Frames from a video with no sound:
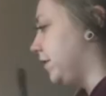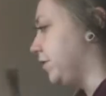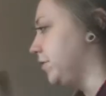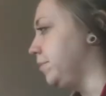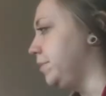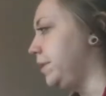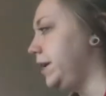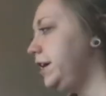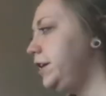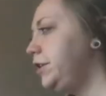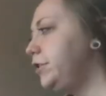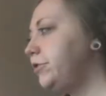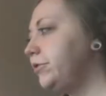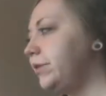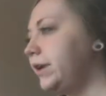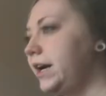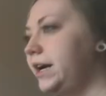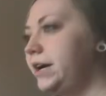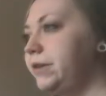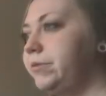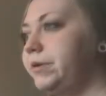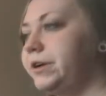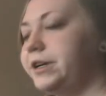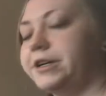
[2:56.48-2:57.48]
to make
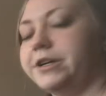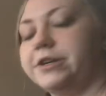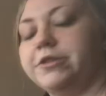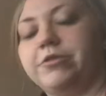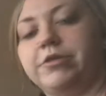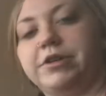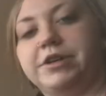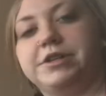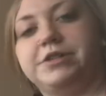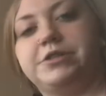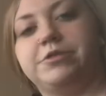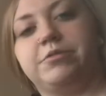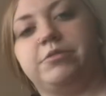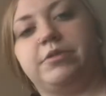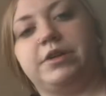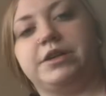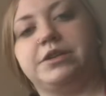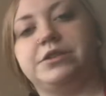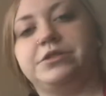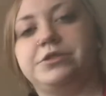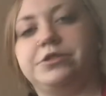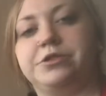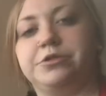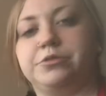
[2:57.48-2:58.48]
gray, we are going to
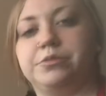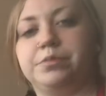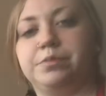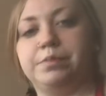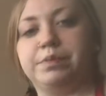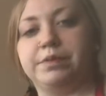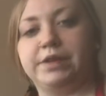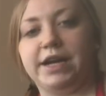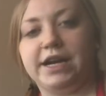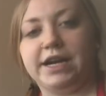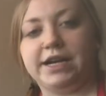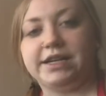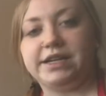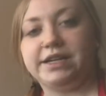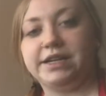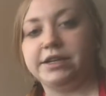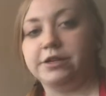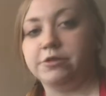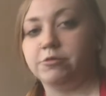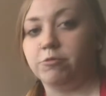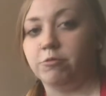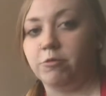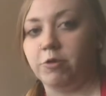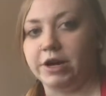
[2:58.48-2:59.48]
want to do black
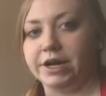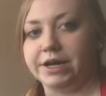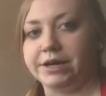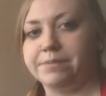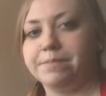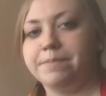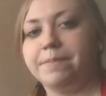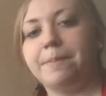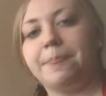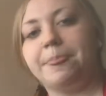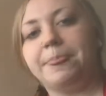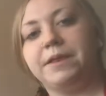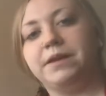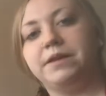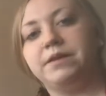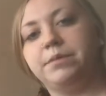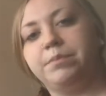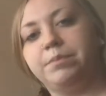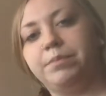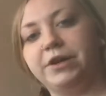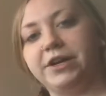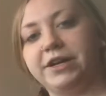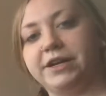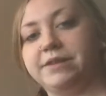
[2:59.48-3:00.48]
and white.
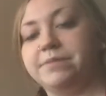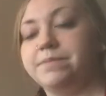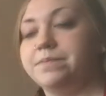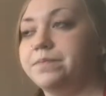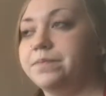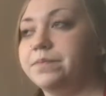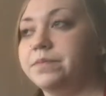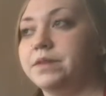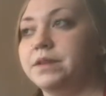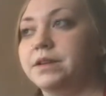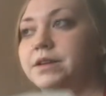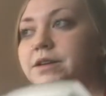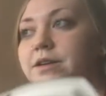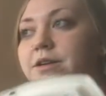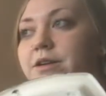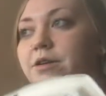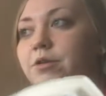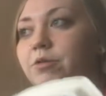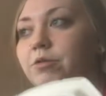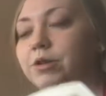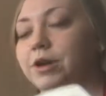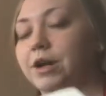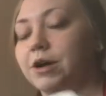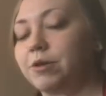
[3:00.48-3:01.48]
But
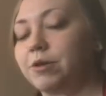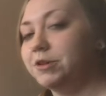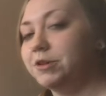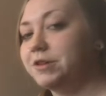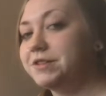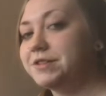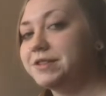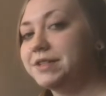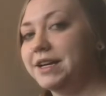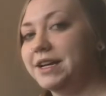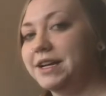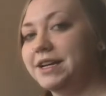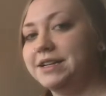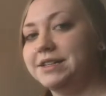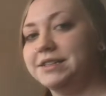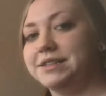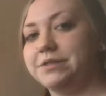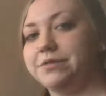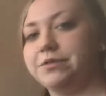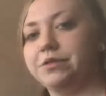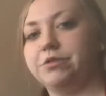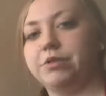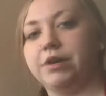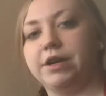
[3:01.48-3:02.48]
what I say is
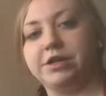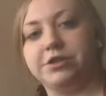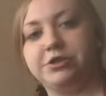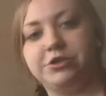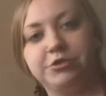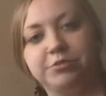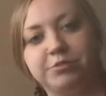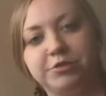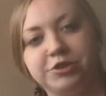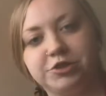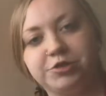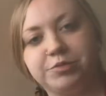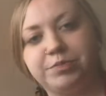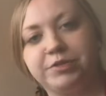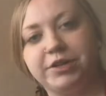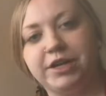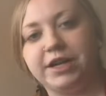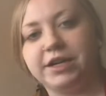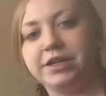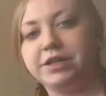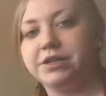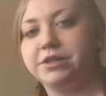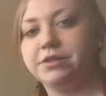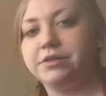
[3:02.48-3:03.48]
if you add too much
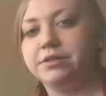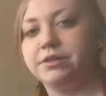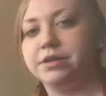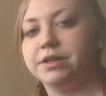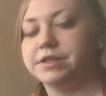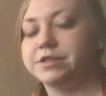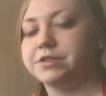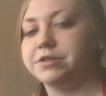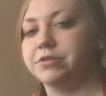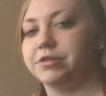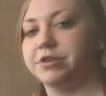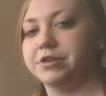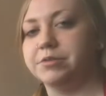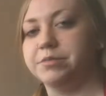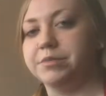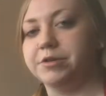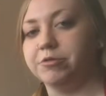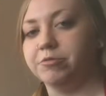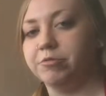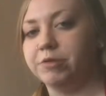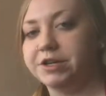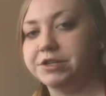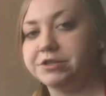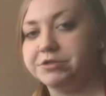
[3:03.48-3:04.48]
black, it's going to
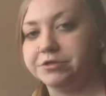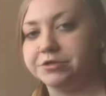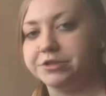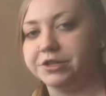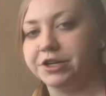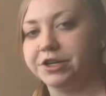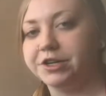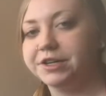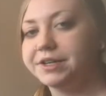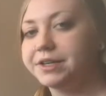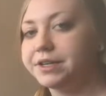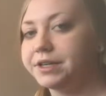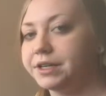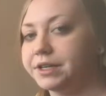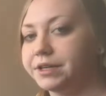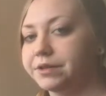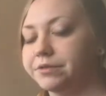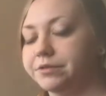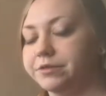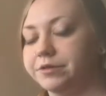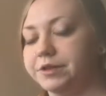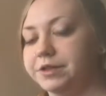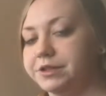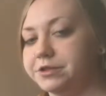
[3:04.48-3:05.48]
be way too dark, and
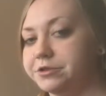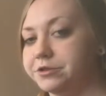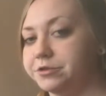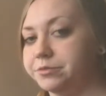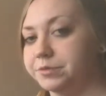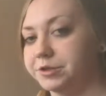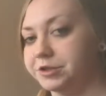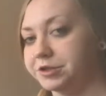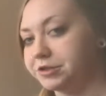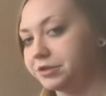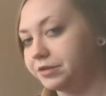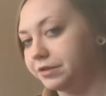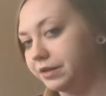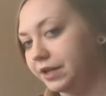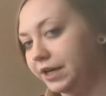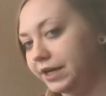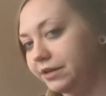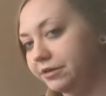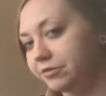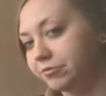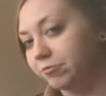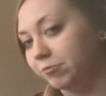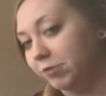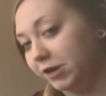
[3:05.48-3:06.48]
if you add too much
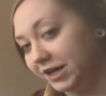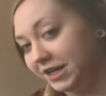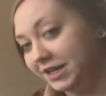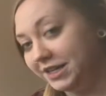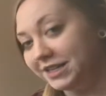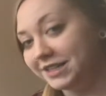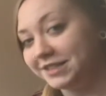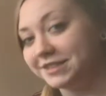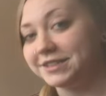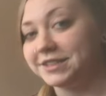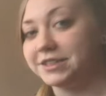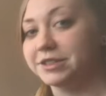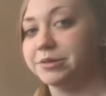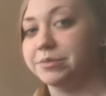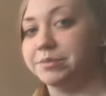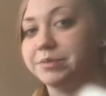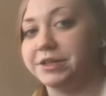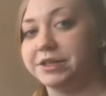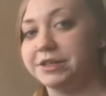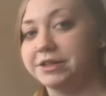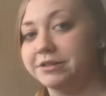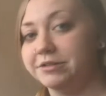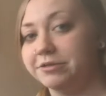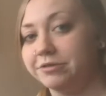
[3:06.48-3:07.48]
white, it's going to
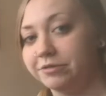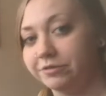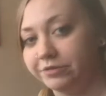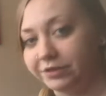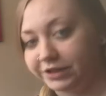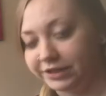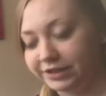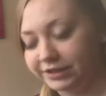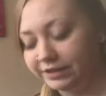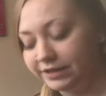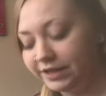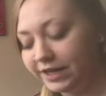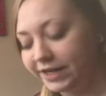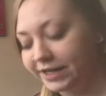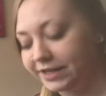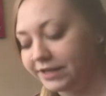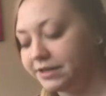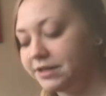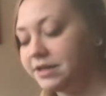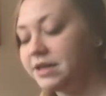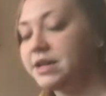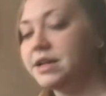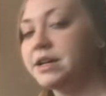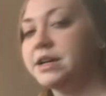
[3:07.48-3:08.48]
be very
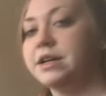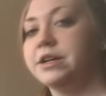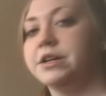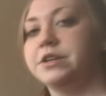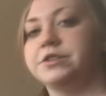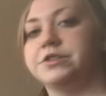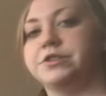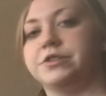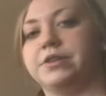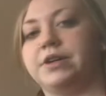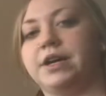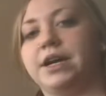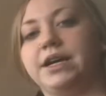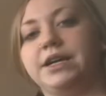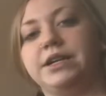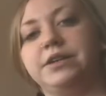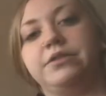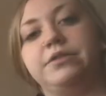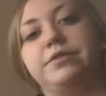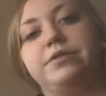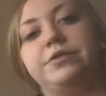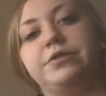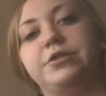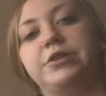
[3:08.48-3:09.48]
light. So kind
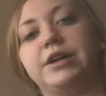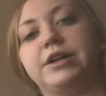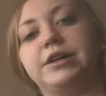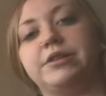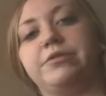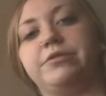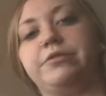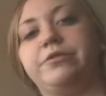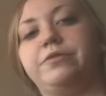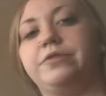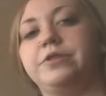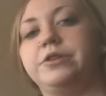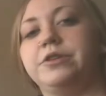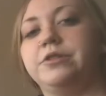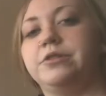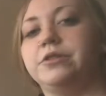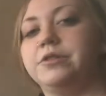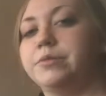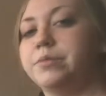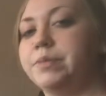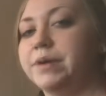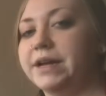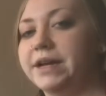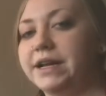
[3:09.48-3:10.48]
of, you got to feel
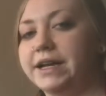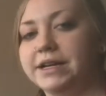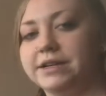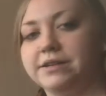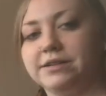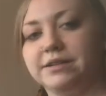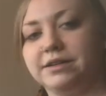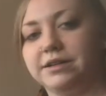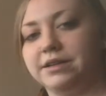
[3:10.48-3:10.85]
the paint,